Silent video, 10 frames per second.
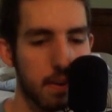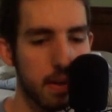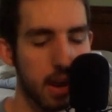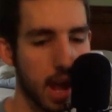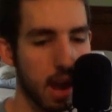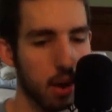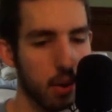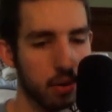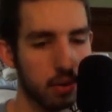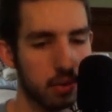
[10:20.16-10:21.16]

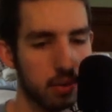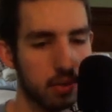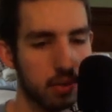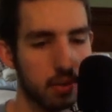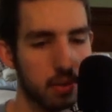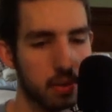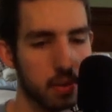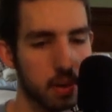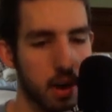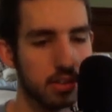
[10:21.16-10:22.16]
Now,
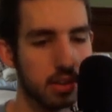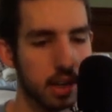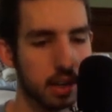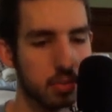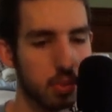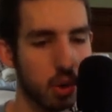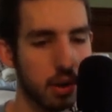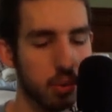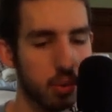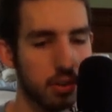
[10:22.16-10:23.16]
on to the next
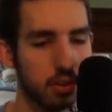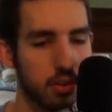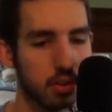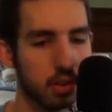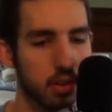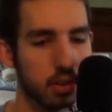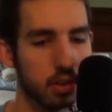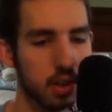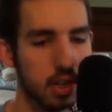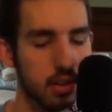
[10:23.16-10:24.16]
point, which
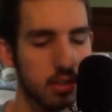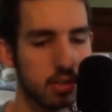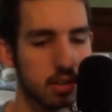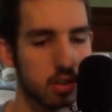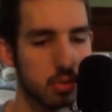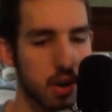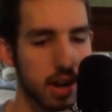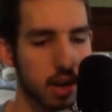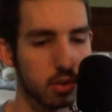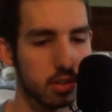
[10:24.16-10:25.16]
is
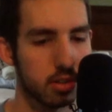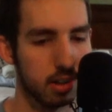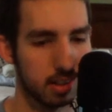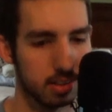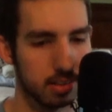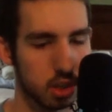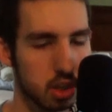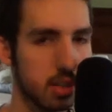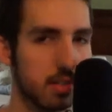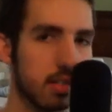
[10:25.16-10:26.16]
spread out study
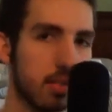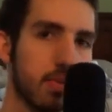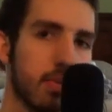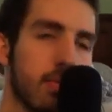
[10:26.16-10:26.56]
sessions.